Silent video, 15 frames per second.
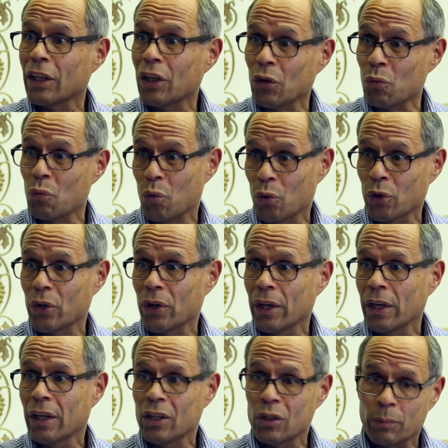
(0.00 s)
can work,
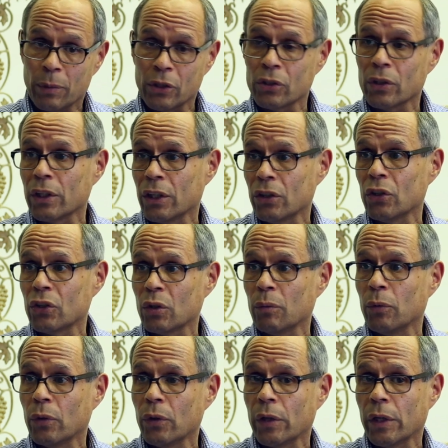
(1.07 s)
especially in this
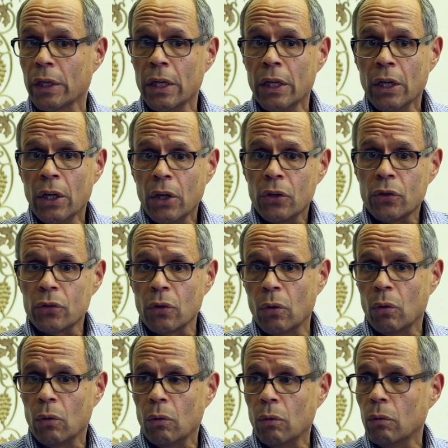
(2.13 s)
community.
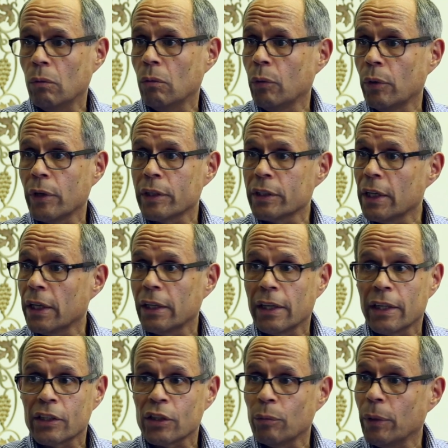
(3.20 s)
So we're
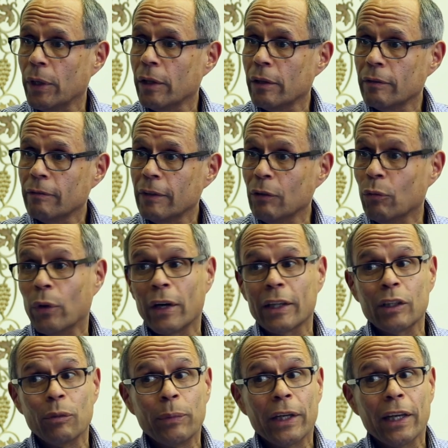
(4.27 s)
excited as could be. We're at
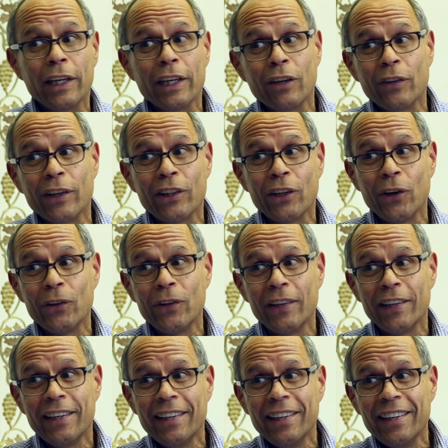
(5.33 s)
the beginning of it, though.
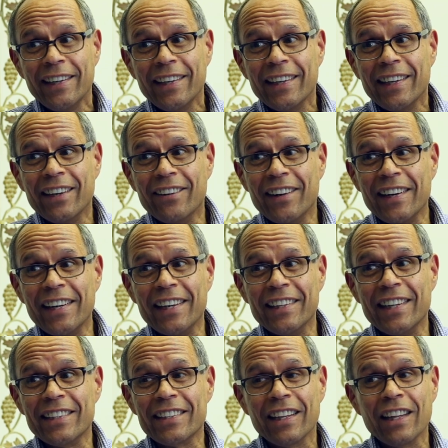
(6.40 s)
All right,
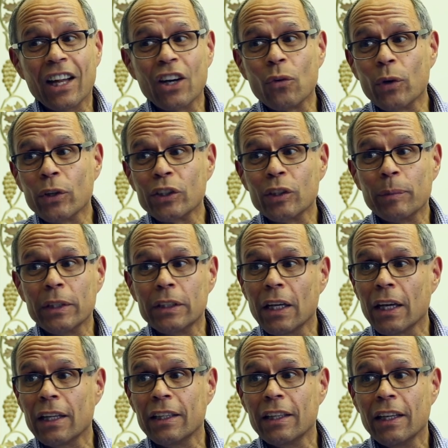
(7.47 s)
and there's a lot of work to be
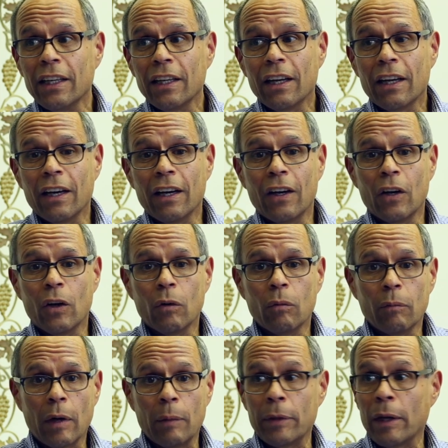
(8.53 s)
done.
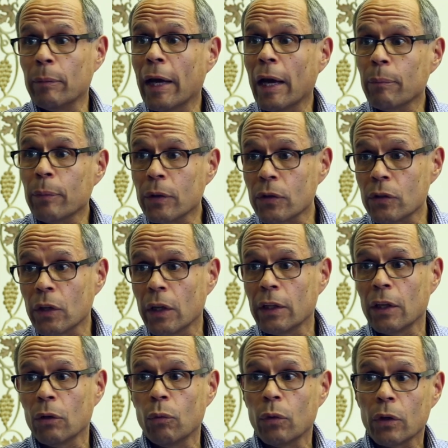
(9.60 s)
I'm happy to say
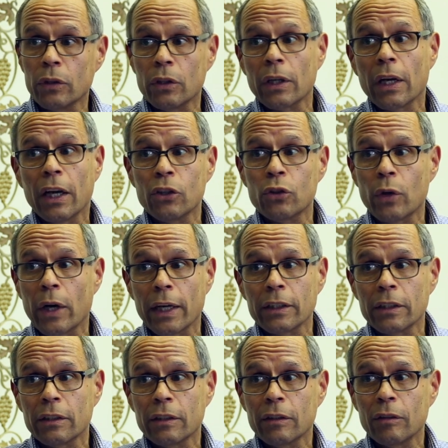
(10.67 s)
that we're under
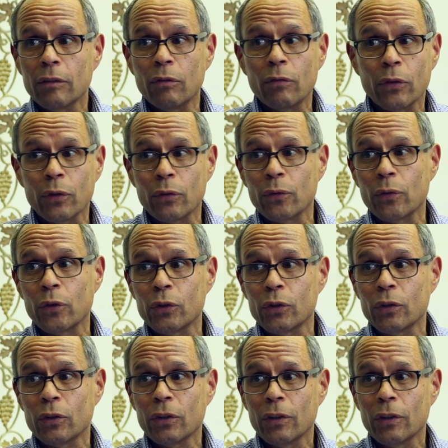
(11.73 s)
contract for the first